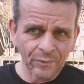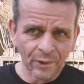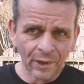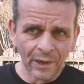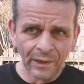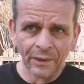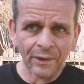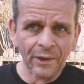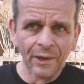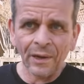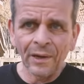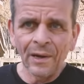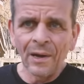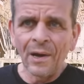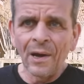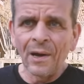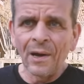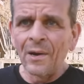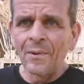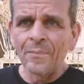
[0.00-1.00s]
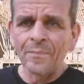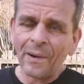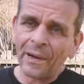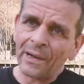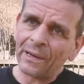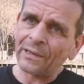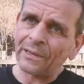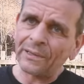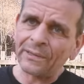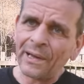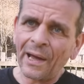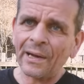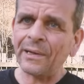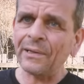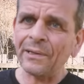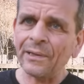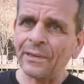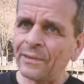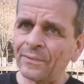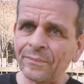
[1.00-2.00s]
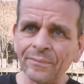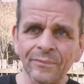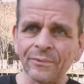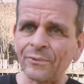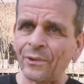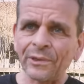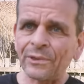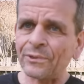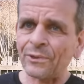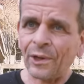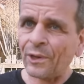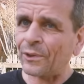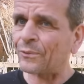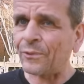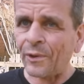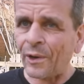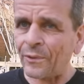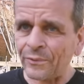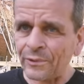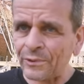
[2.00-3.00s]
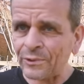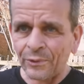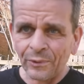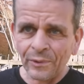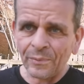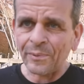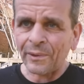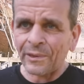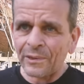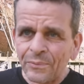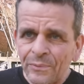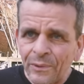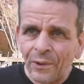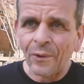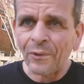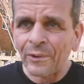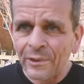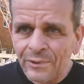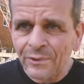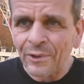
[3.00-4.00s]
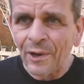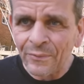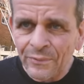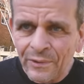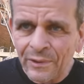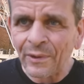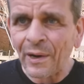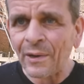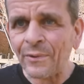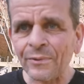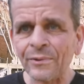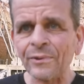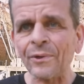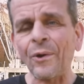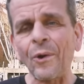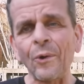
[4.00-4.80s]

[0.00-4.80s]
And uh, my daddy drinks a lot of coffee, so he brings me all his coffee grounds.